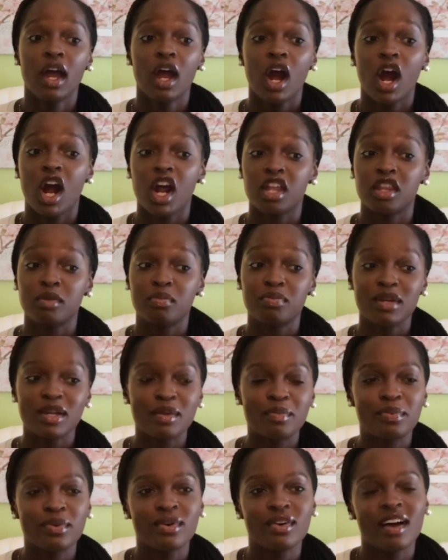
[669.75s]
Are the
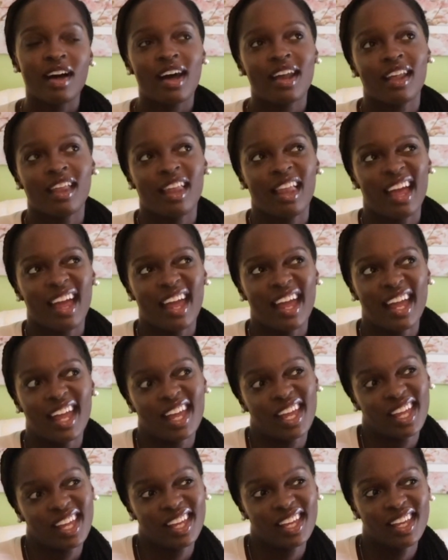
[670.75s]
people kind of like,
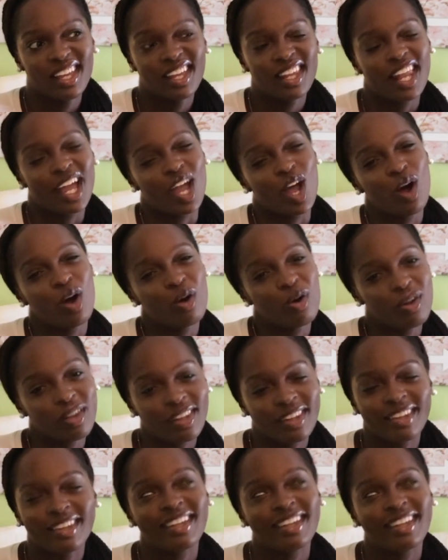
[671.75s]
like, oh,